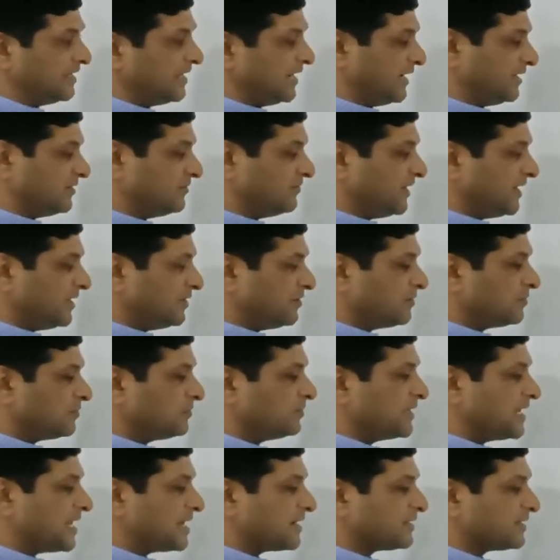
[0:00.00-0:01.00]
and whenever
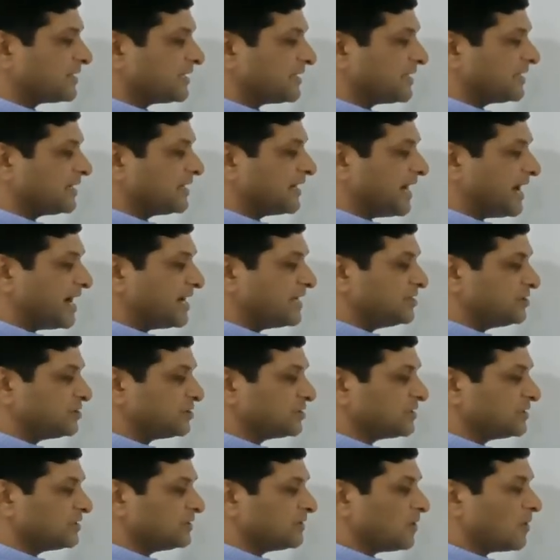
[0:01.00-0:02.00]
we are taking
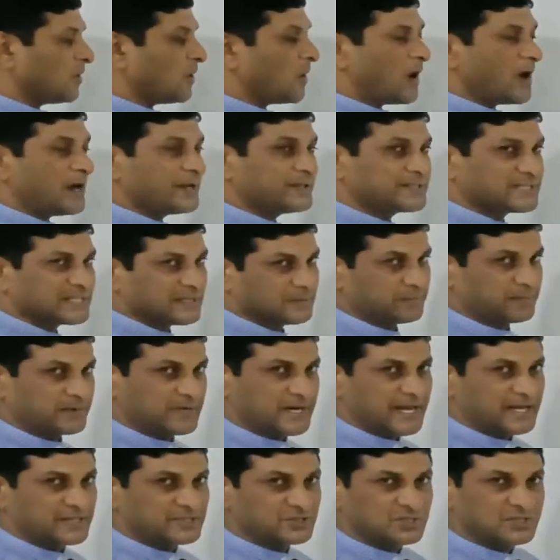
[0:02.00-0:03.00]
addition or
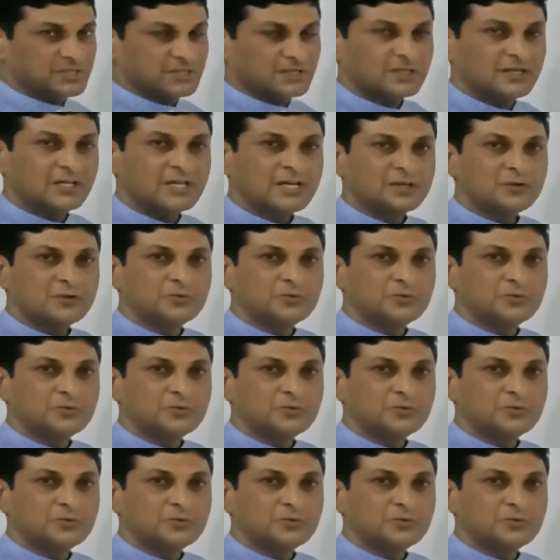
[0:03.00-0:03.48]
subtraction,